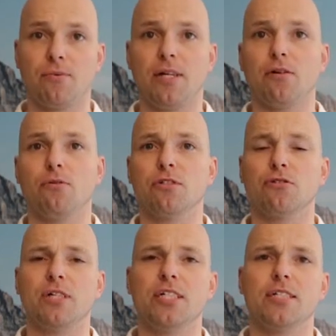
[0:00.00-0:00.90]
we've done all the
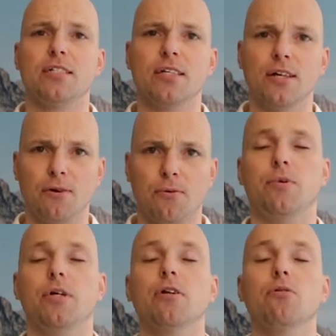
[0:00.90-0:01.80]
stretches,
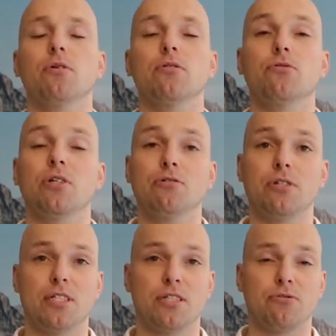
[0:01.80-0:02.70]
we're going to look to
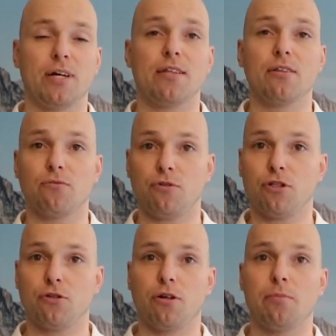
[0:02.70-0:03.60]
increase the strength of your
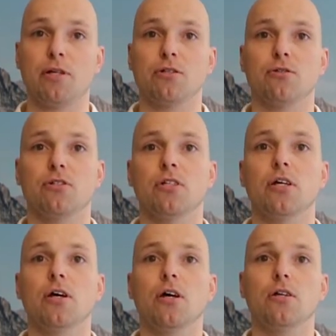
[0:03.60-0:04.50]
shoulder muscles.
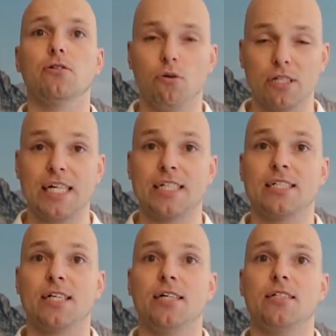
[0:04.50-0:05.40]
All these
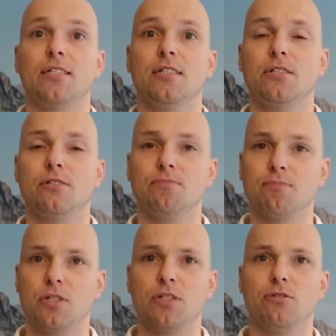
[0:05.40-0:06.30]
exercises,
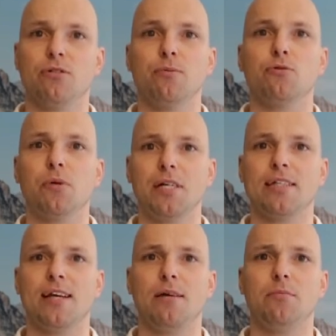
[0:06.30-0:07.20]
just do them
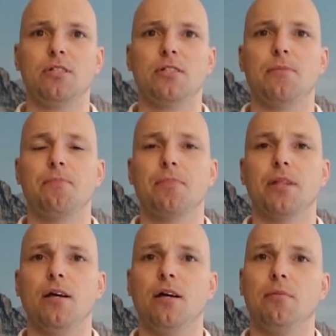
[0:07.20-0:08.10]
20 times,
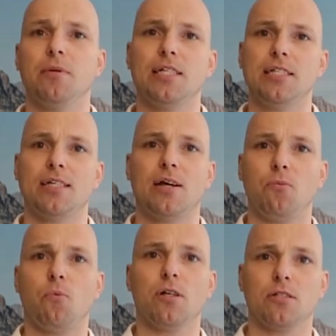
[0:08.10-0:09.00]
but each
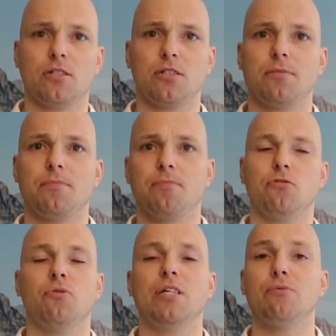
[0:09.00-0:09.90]
time once,
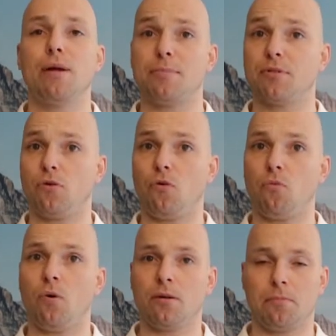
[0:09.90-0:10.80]
20 reps
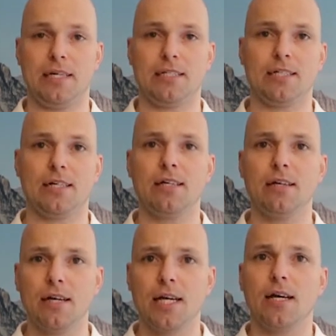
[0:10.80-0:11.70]
of one
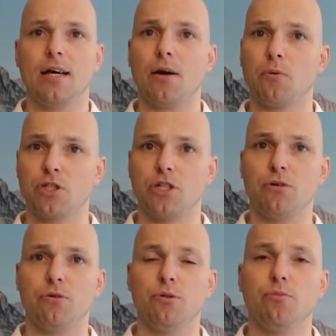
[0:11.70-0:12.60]
basically. I will show
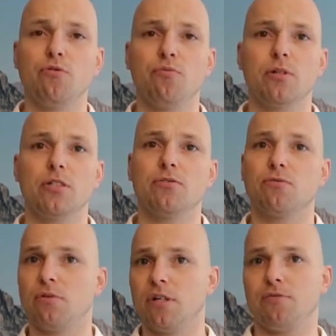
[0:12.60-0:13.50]
you the movements
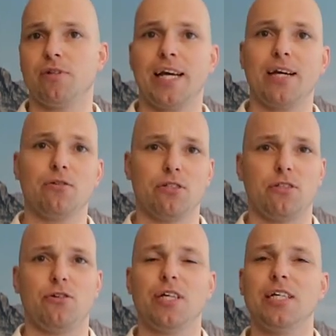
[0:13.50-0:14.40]
from different angles
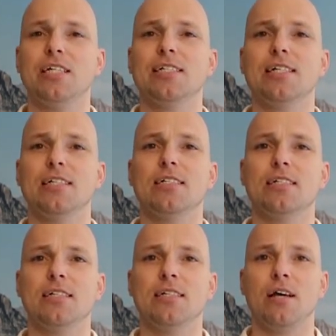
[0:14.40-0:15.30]
so you can easily
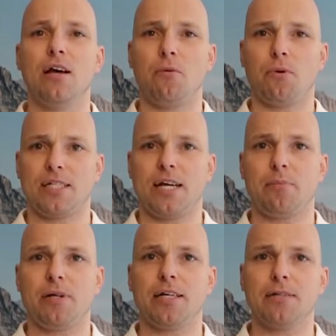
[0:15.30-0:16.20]
see what's
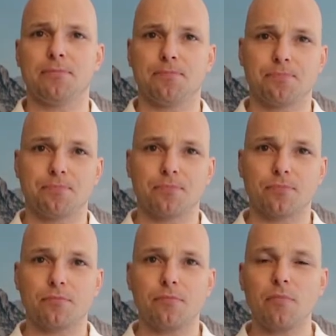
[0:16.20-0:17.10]
happening
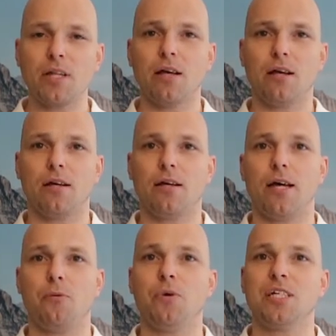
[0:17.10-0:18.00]

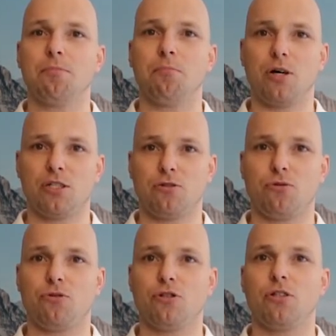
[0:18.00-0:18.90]
and which
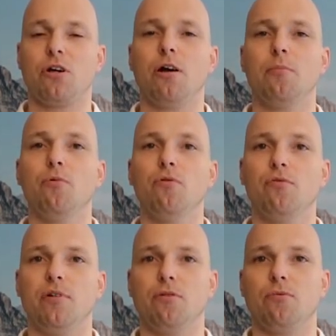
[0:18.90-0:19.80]
muscles are
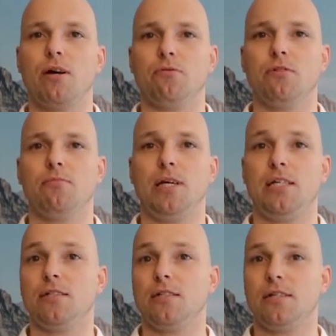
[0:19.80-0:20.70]
moving around
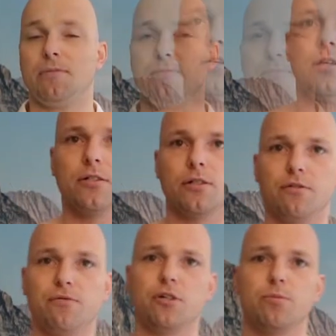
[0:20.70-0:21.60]
basically. So
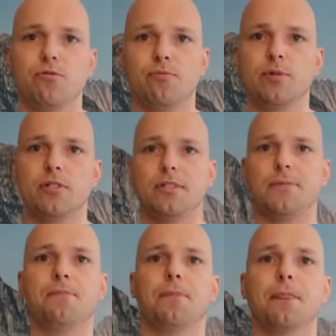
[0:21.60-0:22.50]
the first movement,
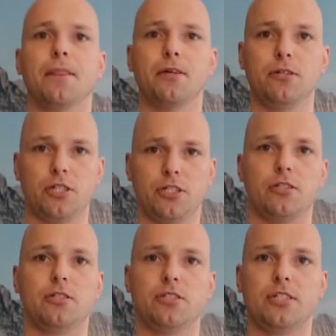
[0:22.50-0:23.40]
you
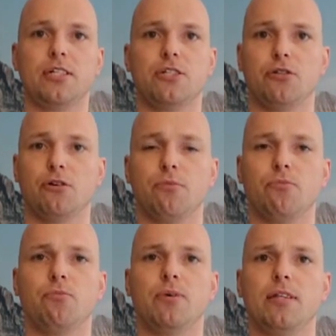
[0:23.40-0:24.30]
just stand
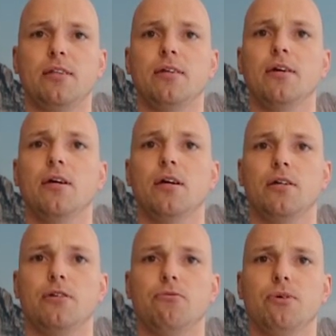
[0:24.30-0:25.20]
shoulder width,
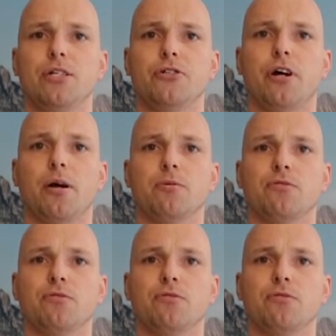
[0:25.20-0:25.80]
you raise your arms